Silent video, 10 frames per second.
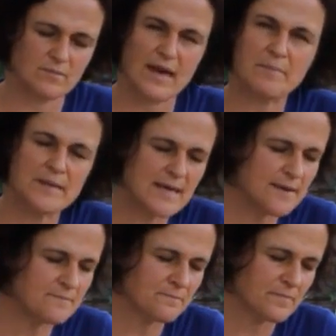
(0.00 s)
company,
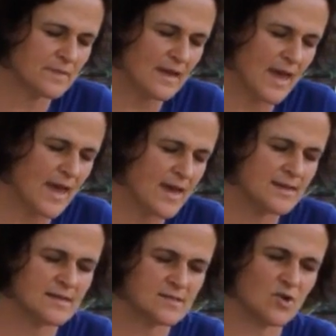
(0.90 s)
and
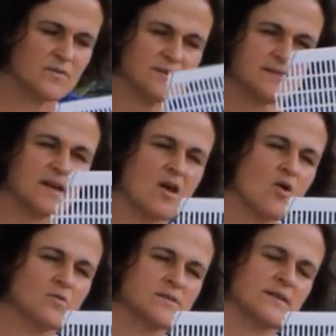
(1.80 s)
it's got these little
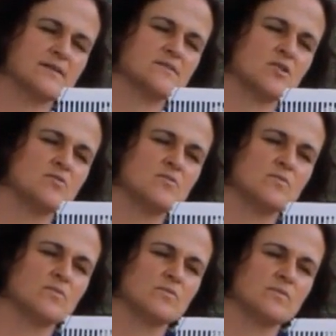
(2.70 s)
holes in it, so
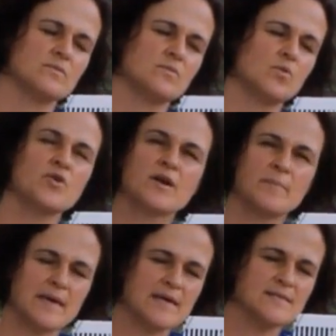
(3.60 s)
worker
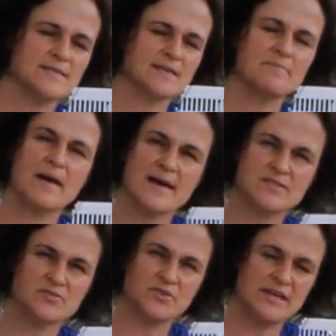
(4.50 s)
bees can
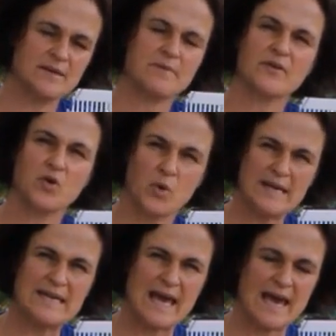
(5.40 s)
pass through here, but the
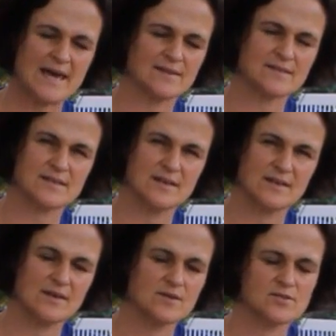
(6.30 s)
queen can't.
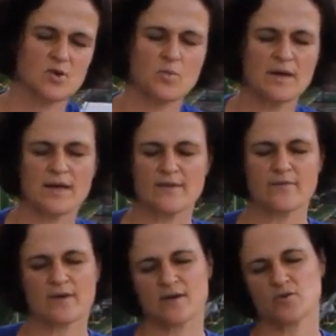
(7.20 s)
So
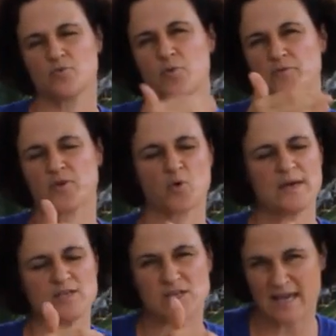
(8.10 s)
wherever you put the
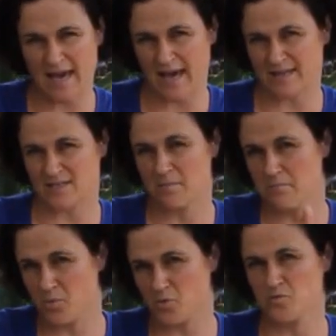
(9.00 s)
queen, she can't
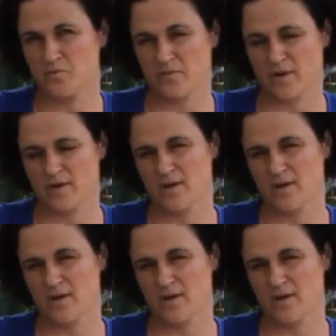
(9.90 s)
move